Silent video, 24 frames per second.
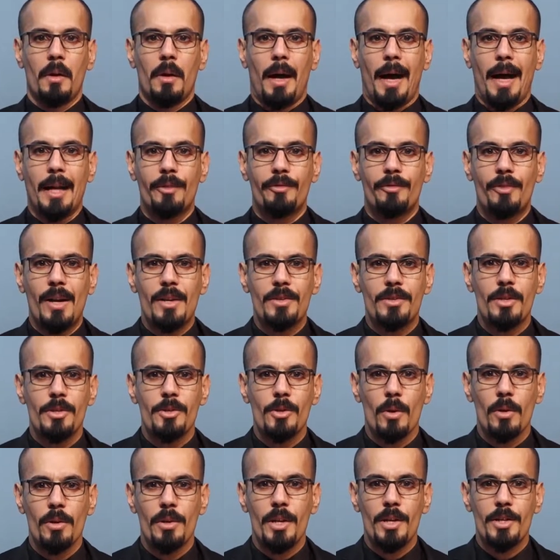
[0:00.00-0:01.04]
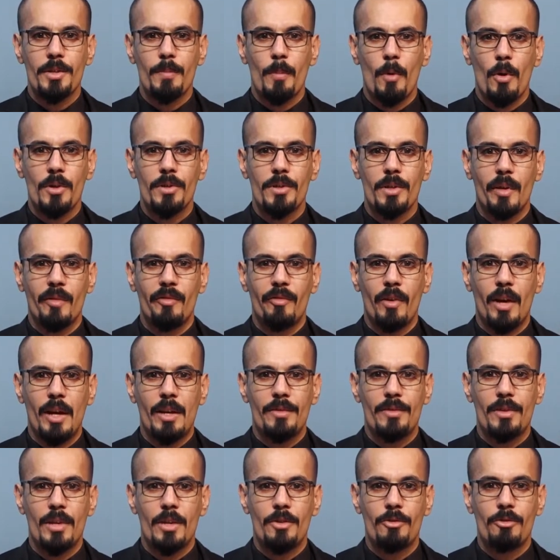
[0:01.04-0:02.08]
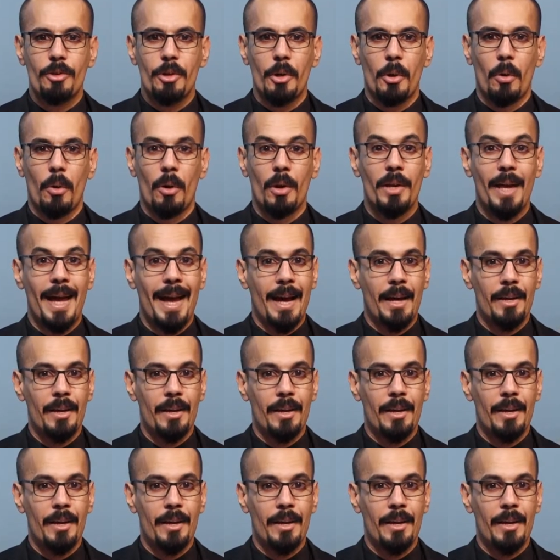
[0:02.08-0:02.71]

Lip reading: At France's oldest mosque, a 5-century-old